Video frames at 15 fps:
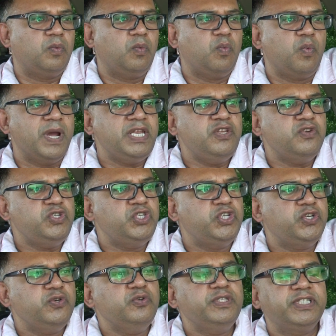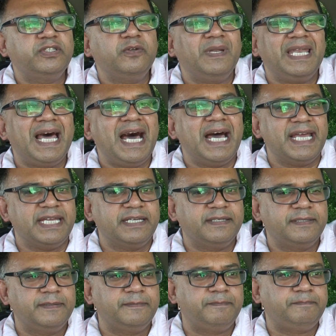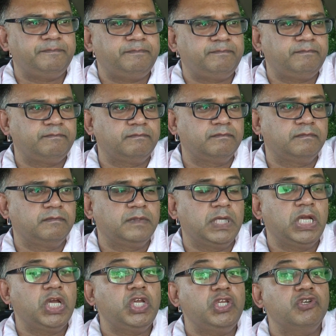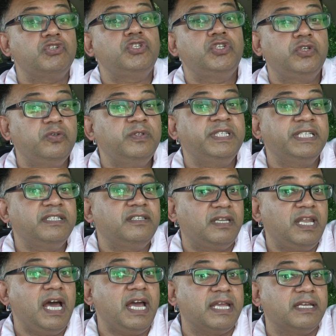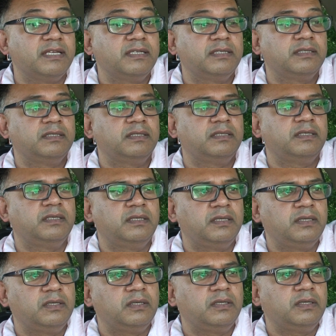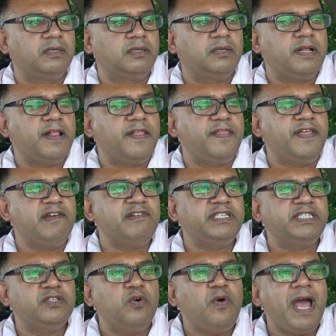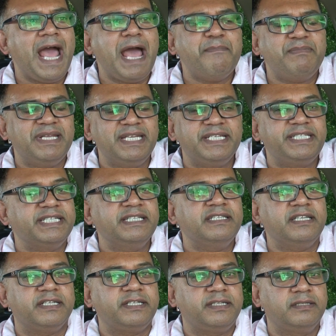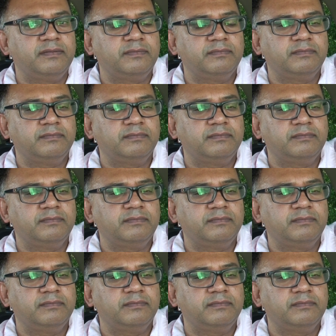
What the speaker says: When you choose to lie, you're choosing to lie. There is no happiness in this.